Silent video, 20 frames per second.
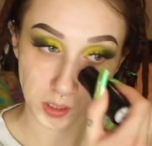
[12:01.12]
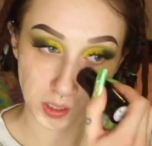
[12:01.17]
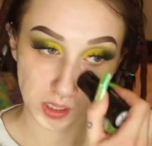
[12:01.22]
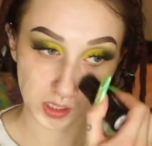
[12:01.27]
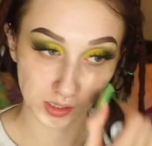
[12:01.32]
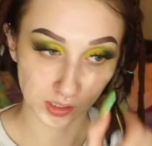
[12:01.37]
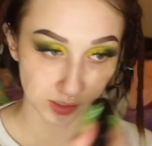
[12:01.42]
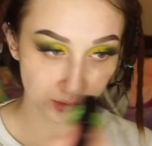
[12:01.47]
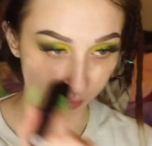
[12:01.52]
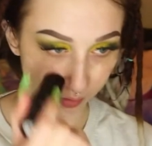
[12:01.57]

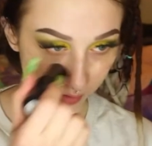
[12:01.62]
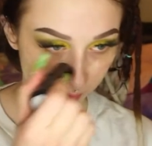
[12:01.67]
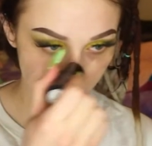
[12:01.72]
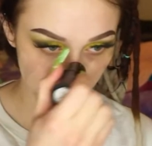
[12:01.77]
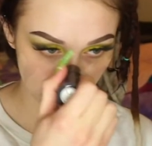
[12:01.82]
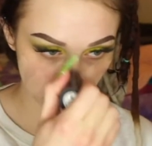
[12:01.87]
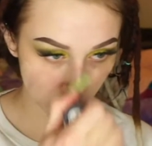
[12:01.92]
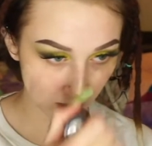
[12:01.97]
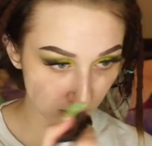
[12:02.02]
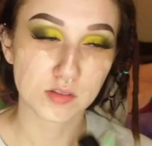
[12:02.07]

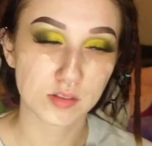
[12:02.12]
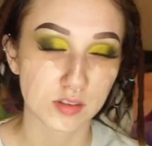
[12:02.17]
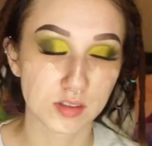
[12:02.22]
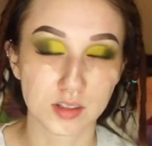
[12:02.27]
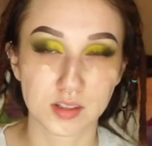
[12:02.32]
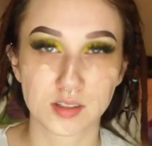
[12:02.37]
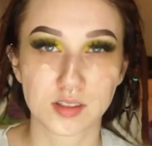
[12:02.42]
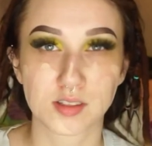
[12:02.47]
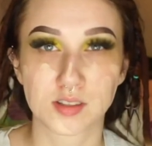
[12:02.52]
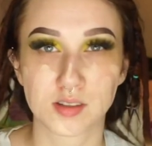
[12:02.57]
Literally,
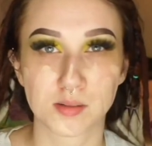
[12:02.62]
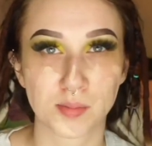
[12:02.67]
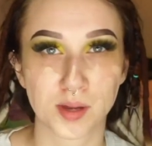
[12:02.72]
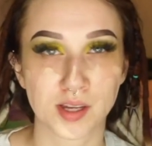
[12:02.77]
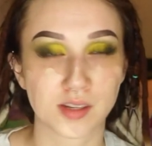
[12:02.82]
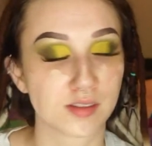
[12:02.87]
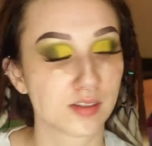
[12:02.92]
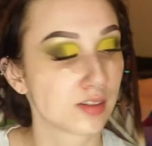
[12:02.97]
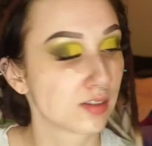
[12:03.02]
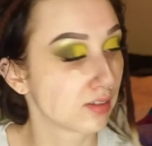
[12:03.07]
this is the
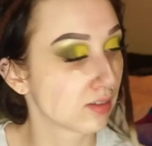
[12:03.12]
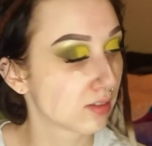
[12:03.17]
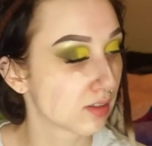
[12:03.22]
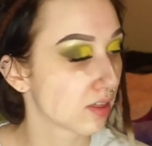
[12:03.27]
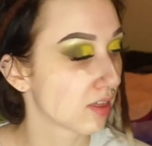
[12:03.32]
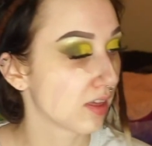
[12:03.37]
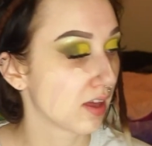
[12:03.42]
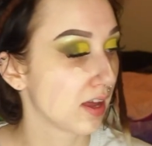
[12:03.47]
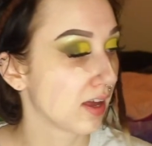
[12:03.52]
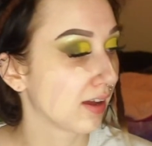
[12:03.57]
best
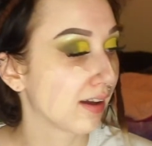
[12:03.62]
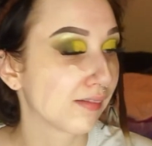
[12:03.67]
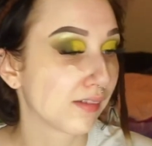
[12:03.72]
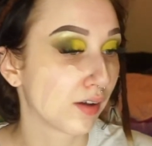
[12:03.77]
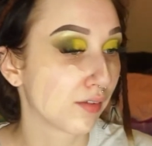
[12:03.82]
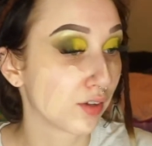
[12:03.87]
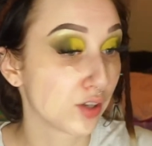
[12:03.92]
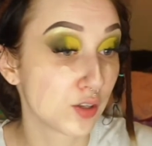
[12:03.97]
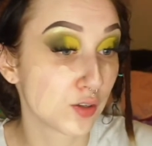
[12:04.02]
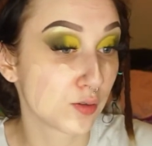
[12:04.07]
thing I've
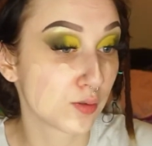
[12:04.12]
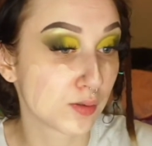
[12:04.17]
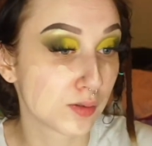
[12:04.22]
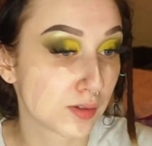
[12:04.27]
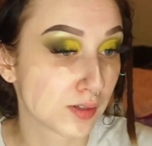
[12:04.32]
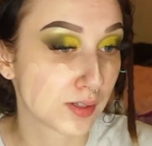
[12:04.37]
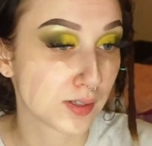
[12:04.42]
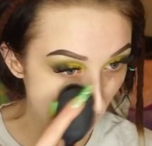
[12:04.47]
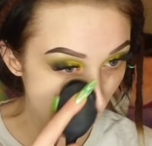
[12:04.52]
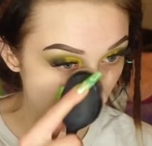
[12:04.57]
ever
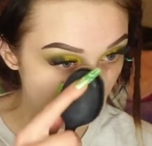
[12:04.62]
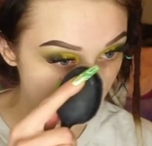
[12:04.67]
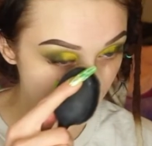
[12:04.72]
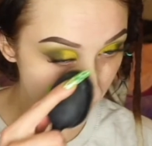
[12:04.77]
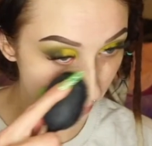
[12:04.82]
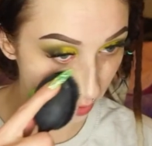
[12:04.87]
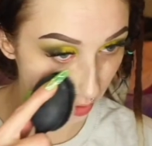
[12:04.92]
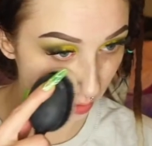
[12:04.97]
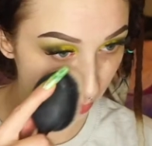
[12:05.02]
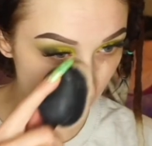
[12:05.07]
used. I already
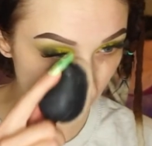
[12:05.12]
put on